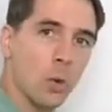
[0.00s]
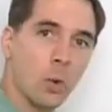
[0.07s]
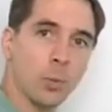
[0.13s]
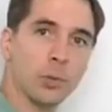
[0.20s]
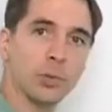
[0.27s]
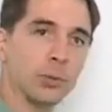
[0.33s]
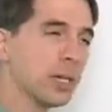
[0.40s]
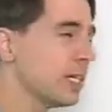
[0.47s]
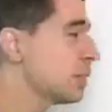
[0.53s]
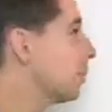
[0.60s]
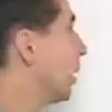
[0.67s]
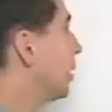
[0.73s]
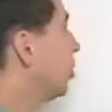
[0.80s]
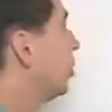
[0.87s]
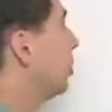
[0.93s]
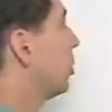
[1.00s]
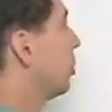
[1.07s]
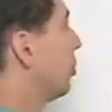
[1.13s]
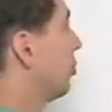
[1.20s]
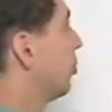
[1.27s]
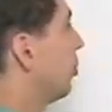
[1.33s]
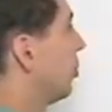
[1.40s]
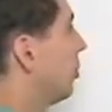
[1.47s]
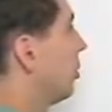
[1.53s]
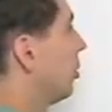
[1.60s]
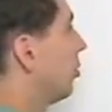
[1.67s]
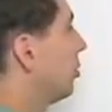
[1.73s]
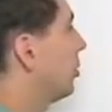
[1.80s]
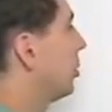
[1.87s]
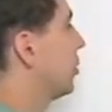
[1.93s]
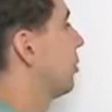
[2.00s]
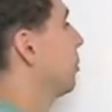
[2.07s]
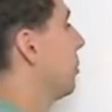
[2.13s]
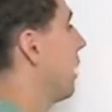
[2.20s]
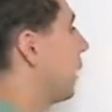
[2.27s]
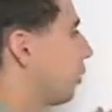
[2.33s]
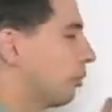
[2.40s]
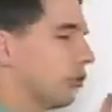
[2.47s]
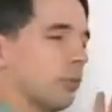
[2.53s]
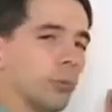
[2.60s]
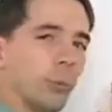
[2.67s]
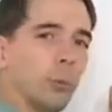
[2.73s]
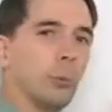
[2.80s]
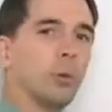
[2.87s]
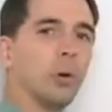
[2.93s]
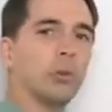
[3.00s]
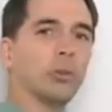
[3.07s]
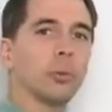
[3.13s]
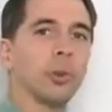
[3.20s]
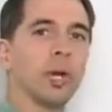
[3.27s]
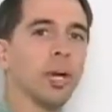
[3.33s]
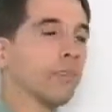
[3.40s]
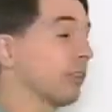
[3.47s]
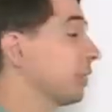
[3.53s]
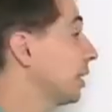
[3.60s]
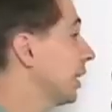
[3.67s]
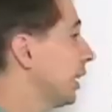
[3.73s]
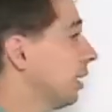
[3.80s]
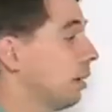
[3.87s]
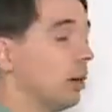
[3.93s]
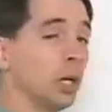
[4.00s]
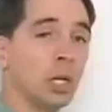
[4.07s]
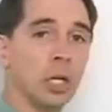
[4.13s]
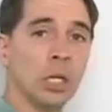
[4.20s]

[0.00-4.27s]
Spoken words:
when we raise binomials to different powers and multiply everything out.